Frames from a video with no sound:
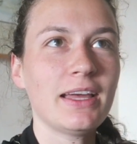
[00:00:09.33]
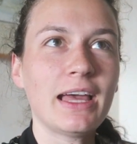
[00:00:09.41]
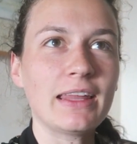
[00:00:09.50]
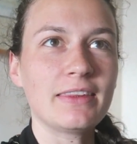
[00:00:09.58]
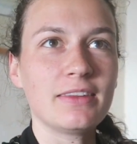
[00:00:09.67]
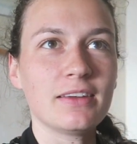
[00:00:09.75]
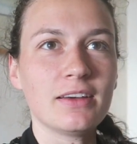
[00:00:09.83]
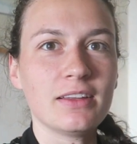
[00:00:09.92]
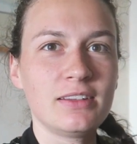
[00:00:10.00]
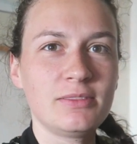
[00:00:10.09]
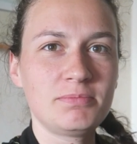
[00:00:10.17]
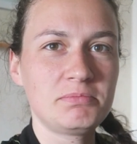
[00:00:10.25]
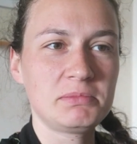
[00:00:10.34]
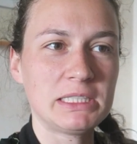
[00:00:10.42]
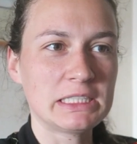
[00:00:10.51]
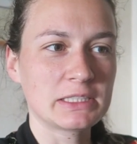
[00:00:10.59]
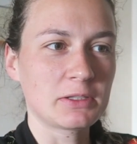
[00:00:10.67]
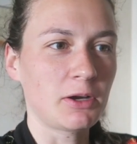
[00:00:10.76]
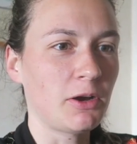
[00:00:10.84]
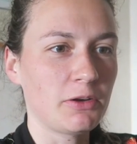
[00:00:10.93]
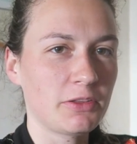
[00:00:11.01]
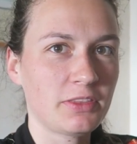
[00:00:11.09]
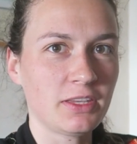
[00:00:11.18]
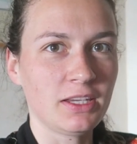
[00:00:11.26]
at the
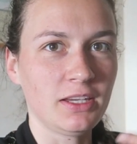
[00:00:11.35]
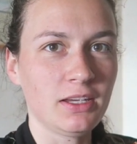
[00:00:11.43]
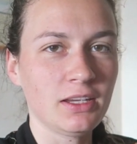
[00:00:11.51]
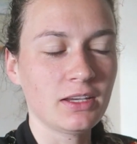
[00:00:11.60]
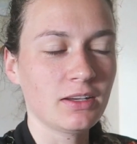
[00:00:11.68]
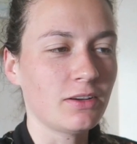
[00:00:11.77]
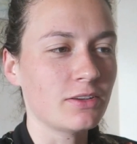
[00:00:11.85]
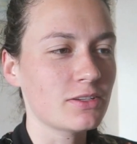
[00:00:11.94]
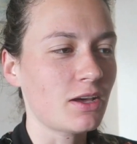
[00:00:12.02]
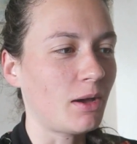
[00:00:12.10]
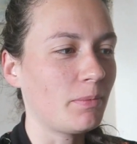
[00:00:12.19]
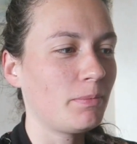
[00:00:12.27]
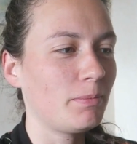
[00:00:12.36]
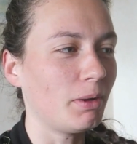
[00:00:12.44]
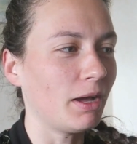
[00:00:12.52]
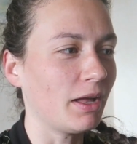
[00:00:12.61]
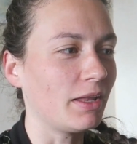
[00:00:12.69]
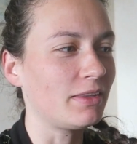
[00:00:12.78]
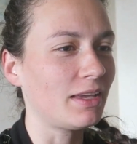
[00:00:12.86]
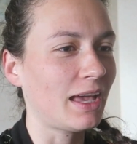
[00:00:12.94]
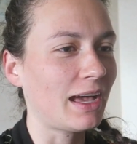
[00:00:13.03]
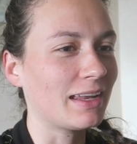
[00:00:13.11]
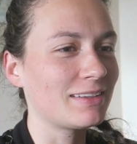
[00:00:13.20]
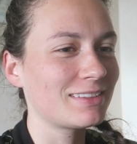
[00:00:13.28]
disco thingy on top but they
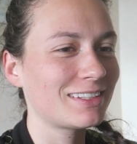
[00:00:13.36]
had